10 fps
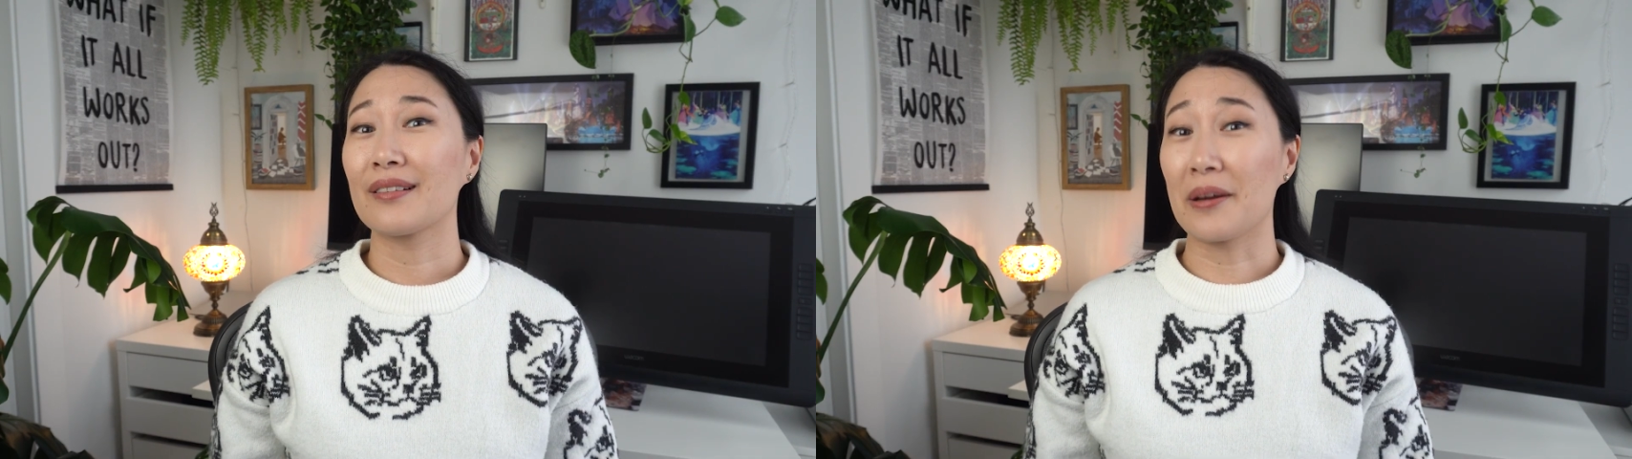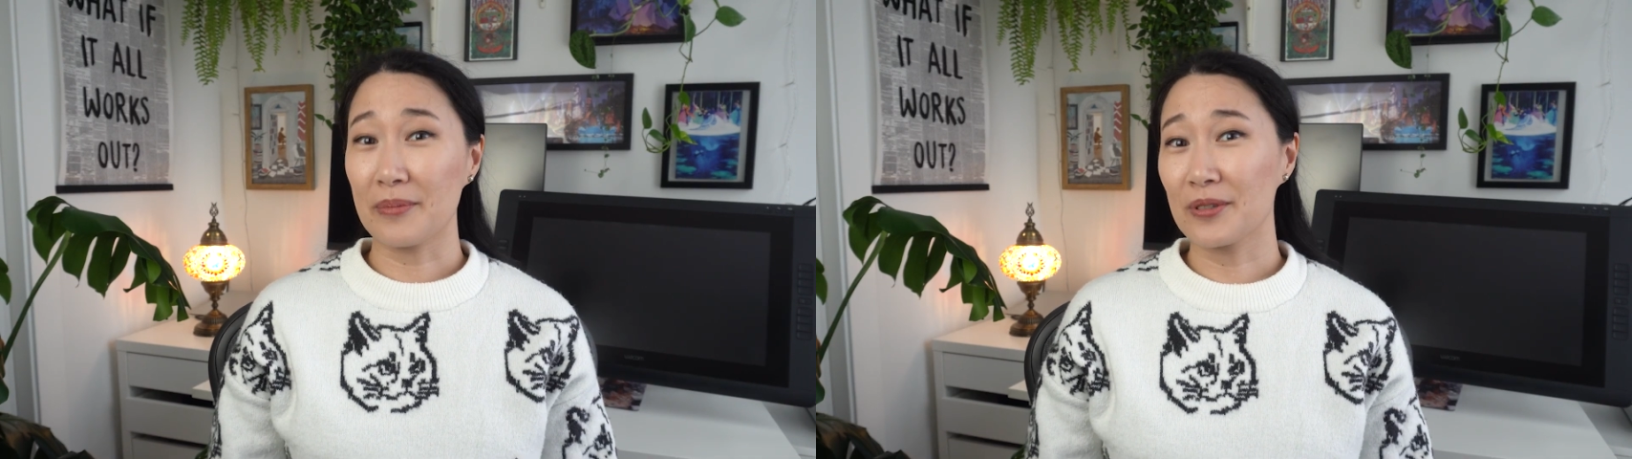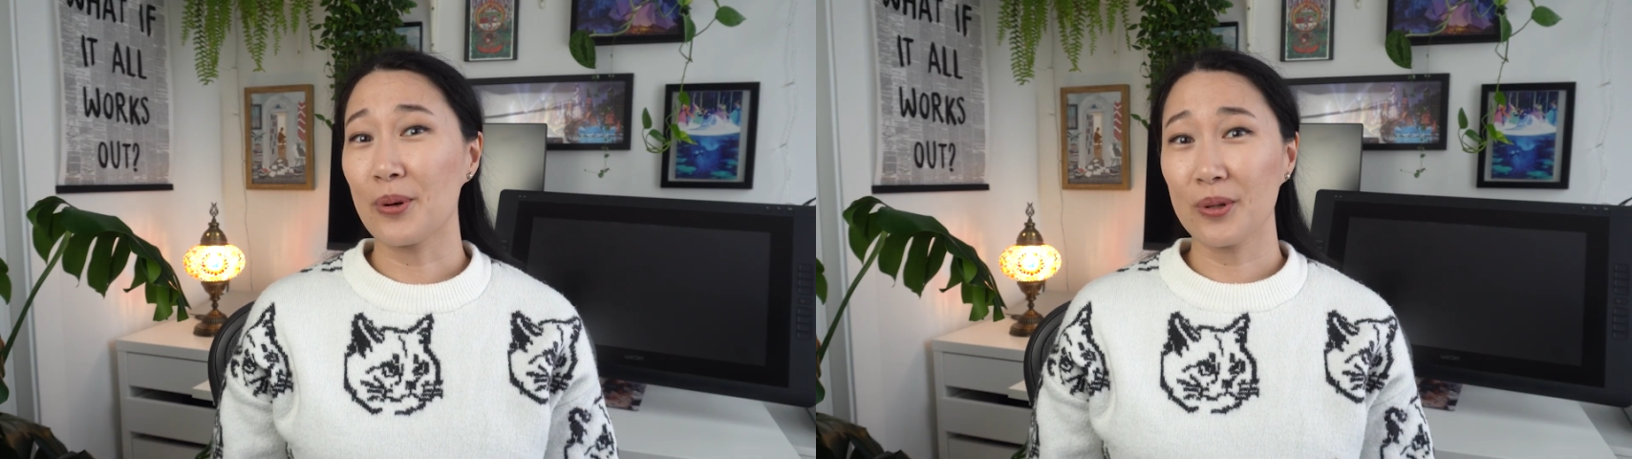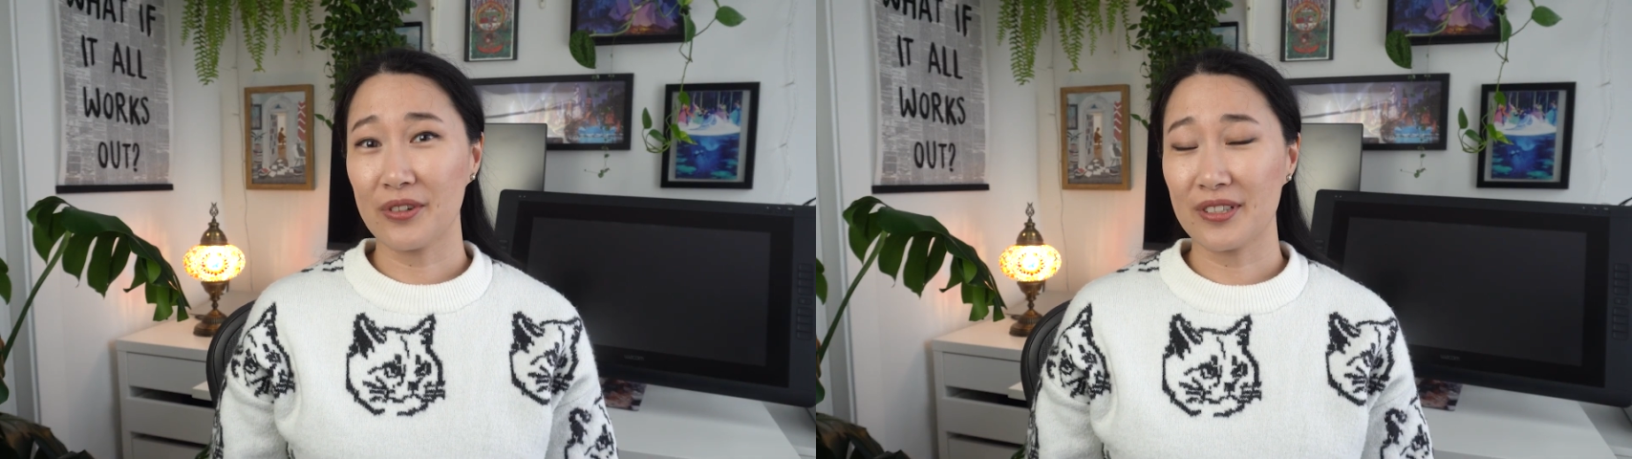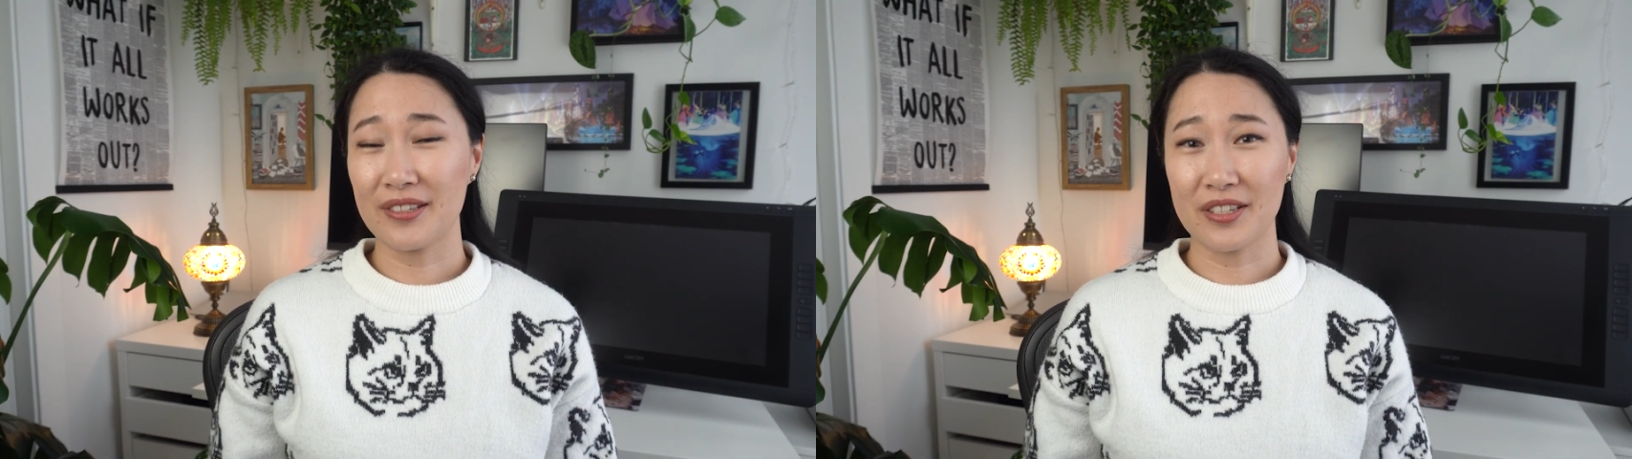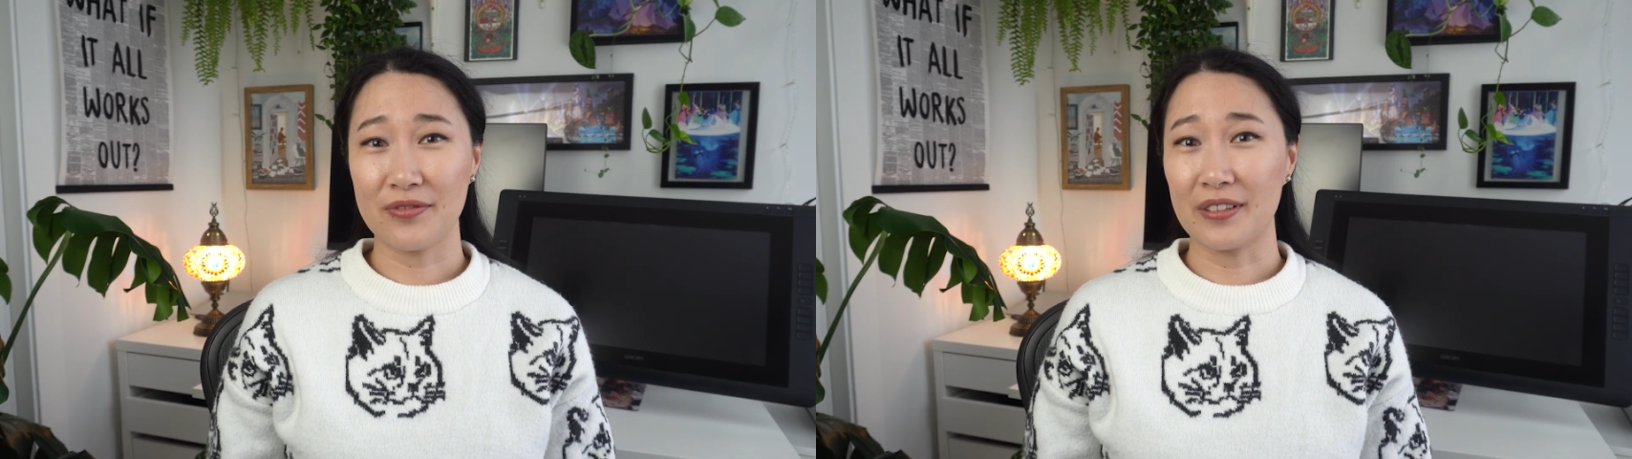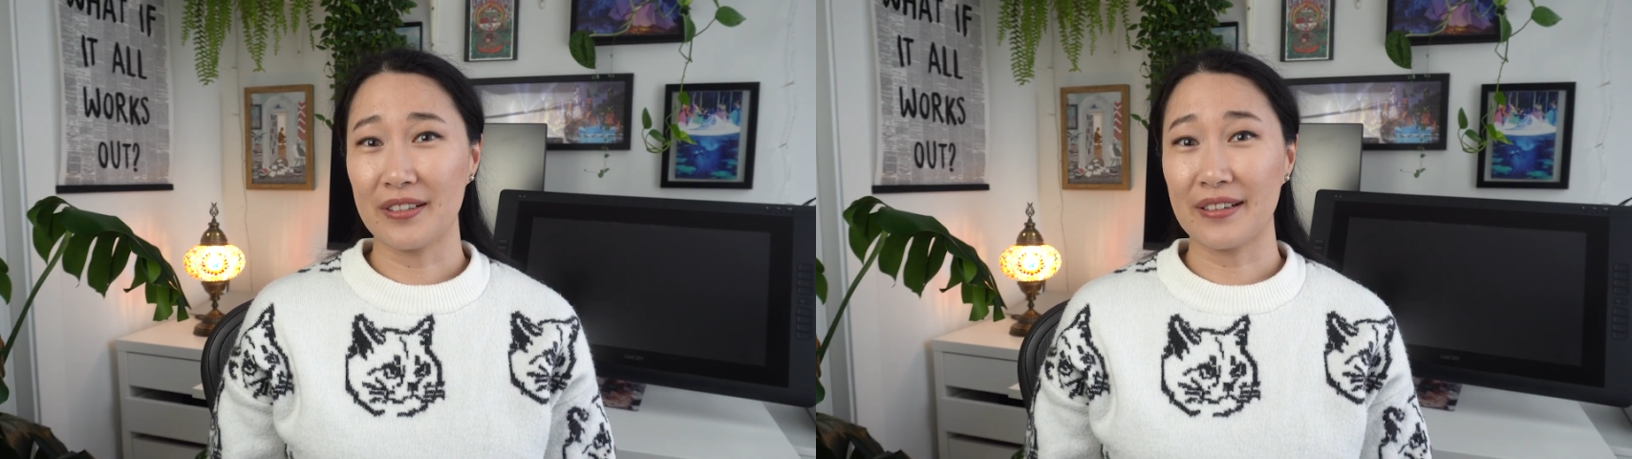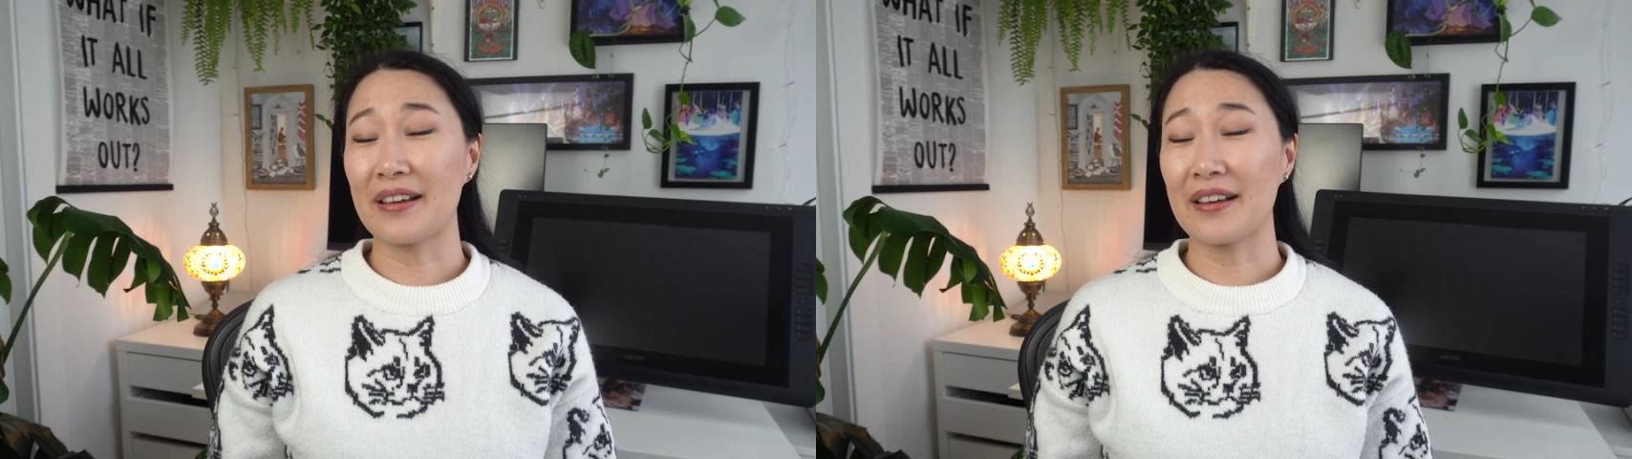I'm gonna hold on to this feeling